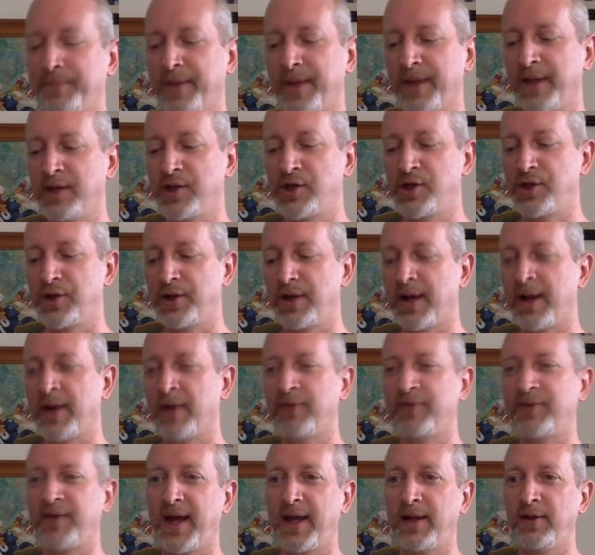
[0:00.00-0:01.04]
It should
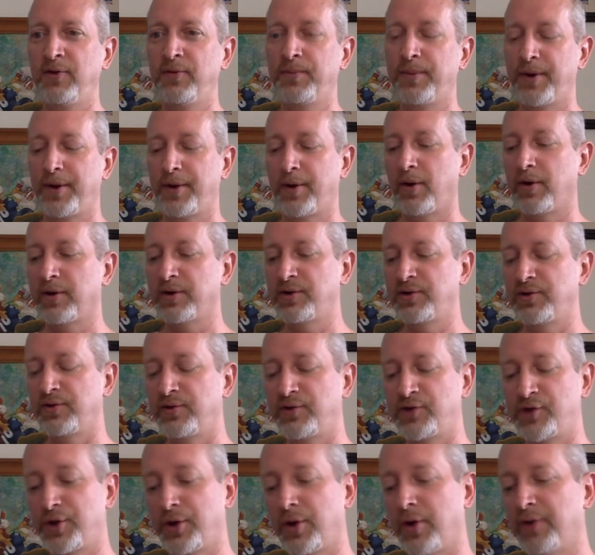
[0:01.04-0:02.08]
entertain you, but it
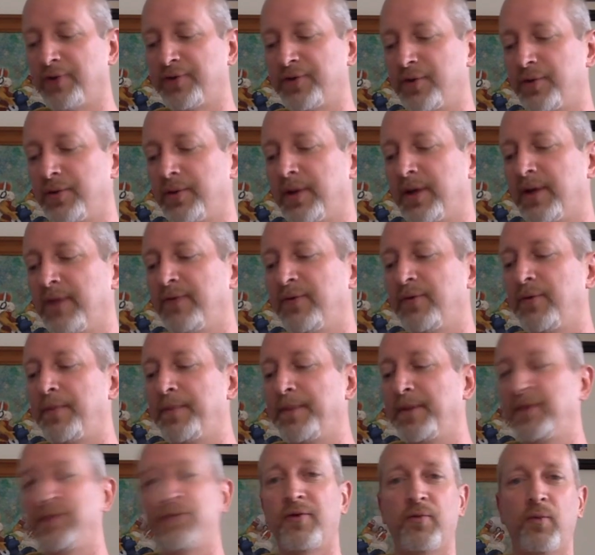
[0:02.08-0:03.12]
should also give you a
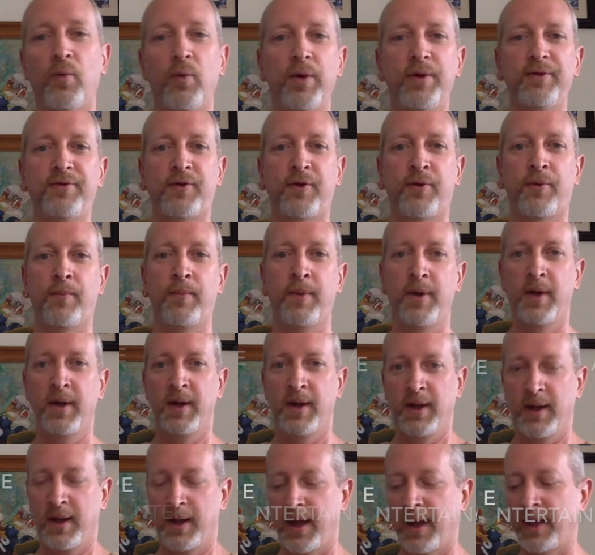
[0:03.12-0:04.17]
piece of wisdom.
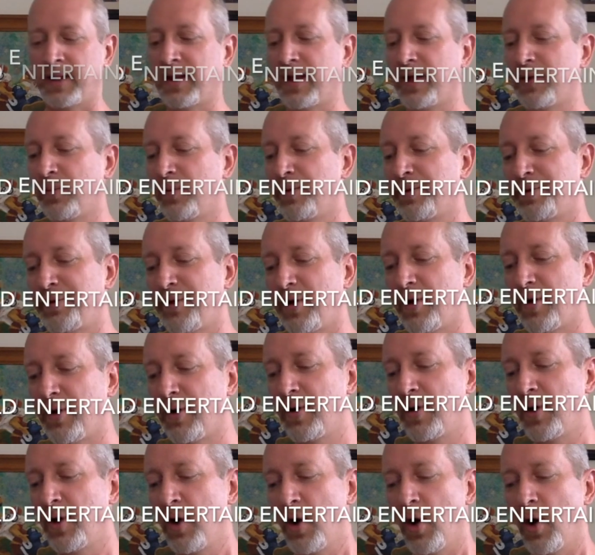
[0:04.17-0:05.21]
And like with
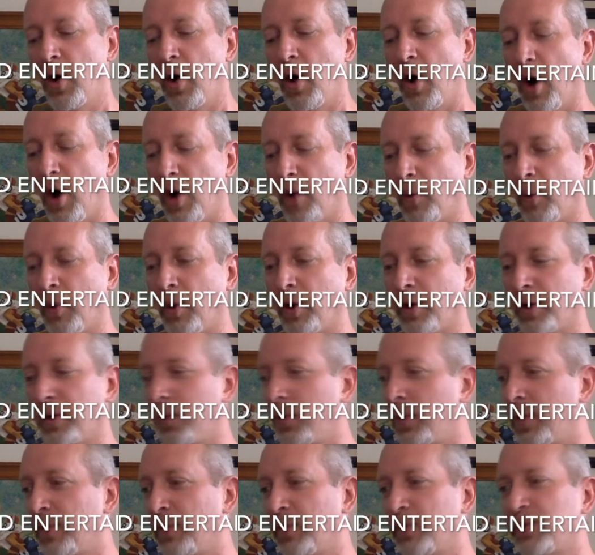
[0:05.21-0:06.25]
all artwork,
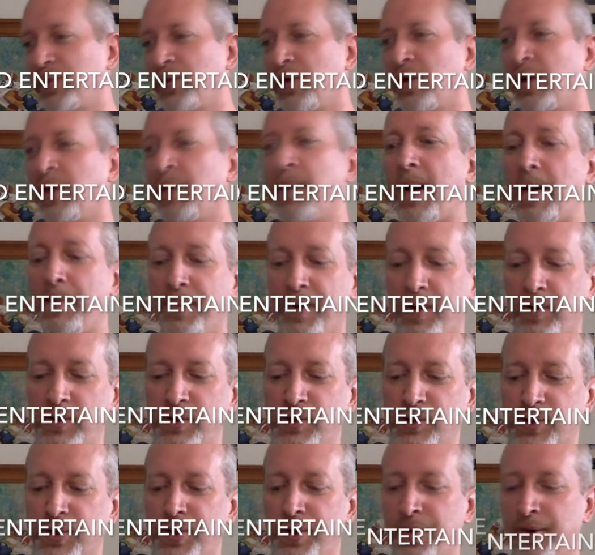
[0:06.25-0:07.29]
whether we're talking about
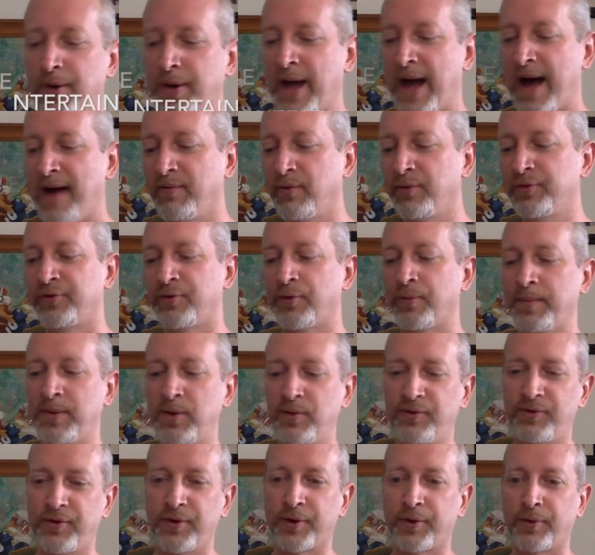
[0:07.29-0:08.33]
poetry or novels or
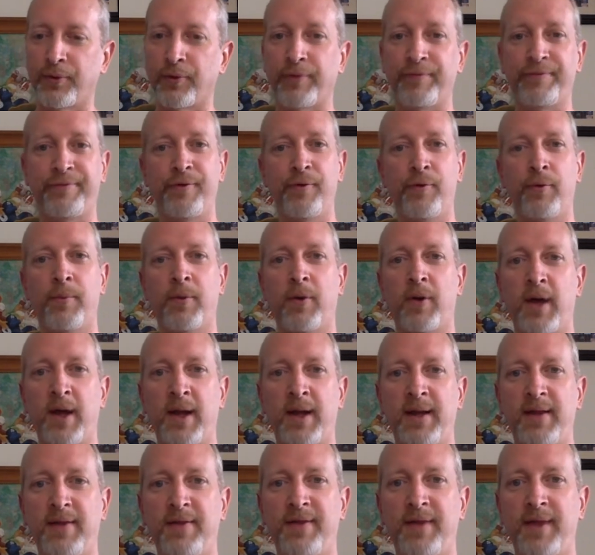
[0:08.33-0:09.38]
music or film or
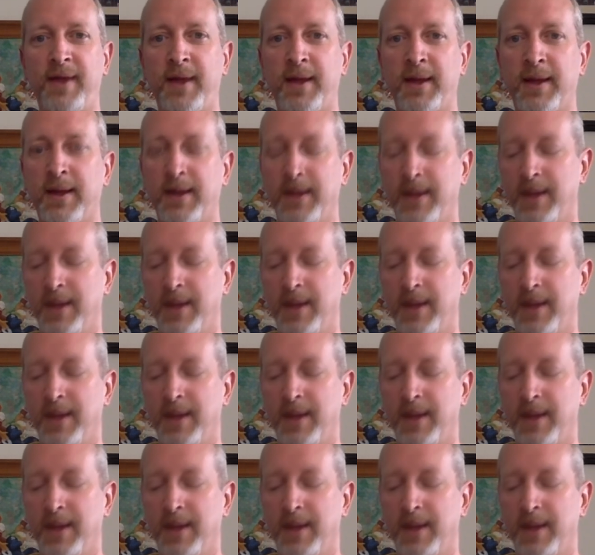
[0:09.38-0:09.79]
anything,